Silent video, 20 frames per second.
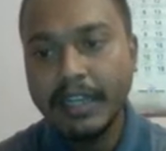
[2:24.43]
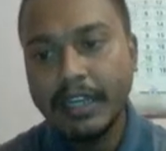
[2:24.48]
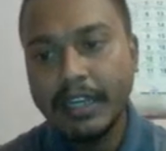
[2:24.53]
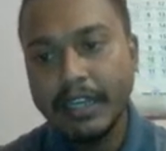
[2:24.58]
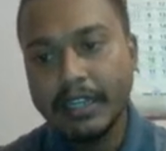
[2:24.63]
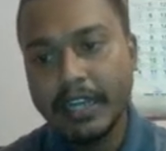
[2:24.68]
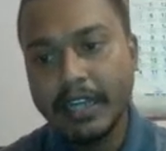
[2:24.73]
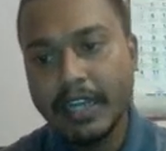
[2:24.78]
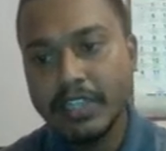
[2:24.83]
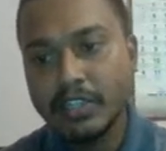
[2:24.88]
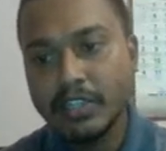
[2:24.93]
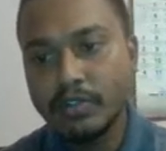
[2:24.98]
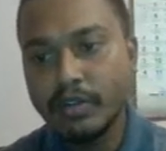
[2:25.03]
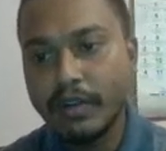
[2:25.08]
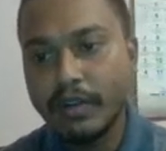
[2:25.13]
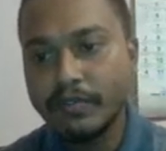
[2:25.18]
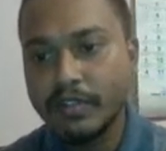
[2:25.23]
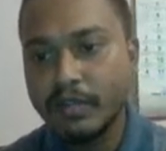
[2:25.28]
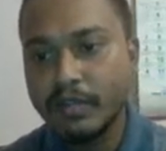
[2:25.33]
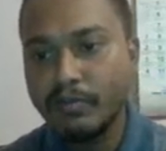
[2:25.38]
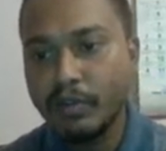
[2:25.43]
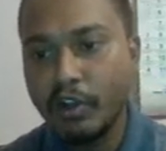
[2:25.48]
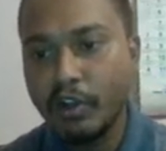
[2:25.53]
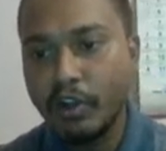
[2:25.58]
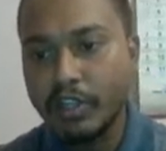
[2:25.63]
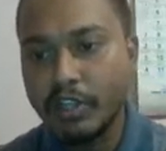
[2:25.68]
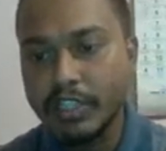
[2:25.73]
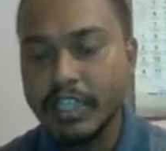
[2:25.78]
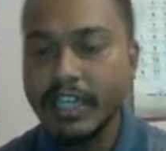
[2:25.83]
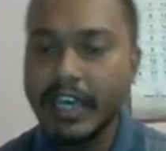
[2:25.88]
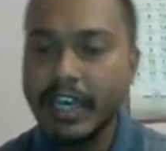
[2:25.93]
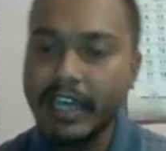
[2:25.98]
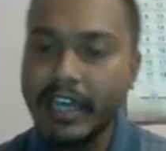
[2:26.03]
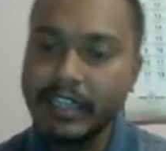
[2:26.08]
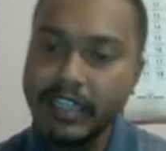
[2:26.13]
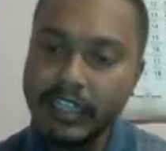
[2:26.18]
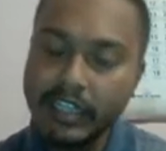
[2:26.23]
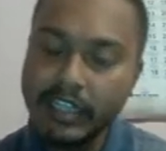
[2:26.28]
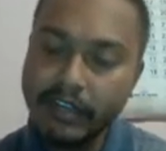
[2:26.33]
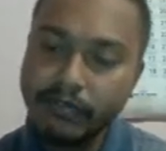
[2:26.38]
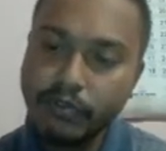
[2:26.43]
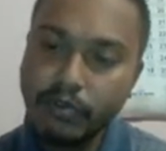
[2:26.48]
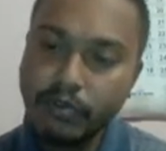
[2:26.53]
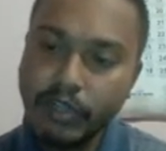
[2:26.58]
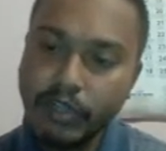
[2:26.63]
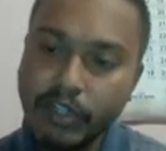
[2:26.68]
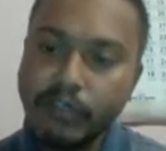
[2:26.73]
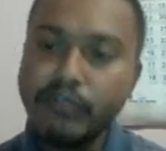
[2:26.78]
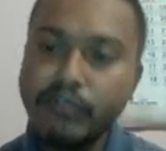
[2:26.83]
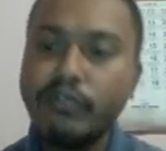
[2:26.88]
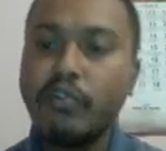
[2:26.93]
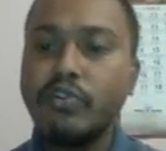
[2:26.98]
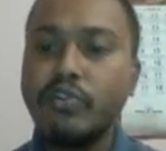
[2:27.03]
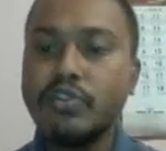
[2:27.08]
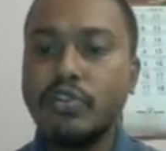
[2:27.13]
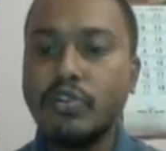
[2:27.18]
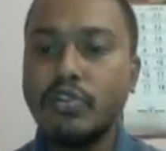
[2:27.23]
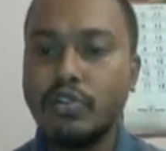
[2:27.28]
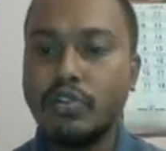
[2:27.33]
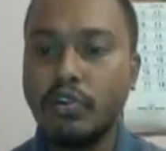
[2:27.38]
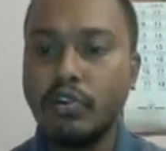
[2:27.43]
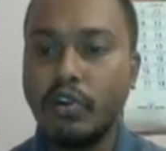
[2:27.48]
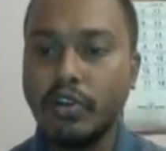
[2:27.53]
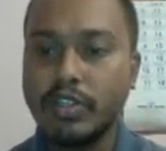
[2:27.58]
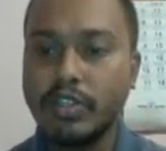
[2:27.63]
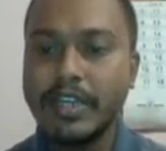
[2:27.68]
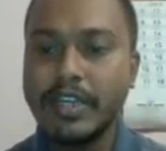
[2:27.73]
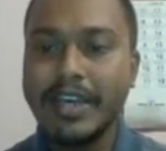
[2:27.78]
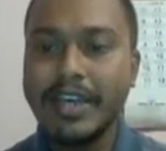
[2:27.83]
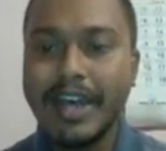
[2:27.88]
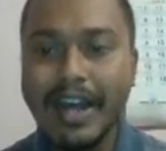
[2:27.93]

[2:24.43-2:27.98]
it has to have some laws, and then they have to enforce those laws.